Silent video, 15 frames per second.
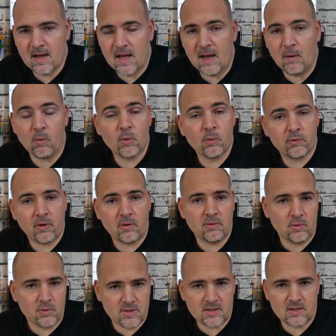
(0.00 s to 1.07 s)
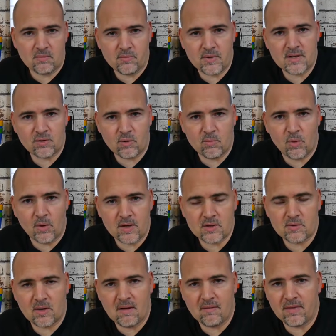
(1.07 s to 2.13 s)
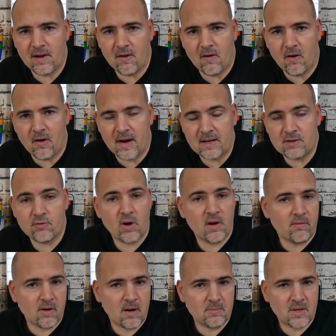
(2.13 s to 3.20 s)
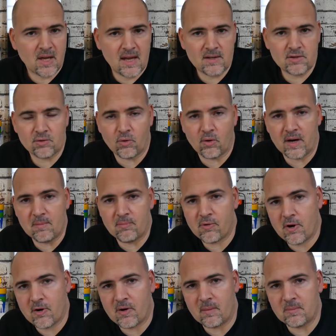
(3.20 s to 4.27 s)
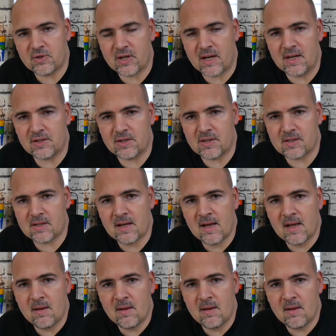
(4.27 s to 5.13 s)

It will also do system restore points if there are any driver updates or any program changes,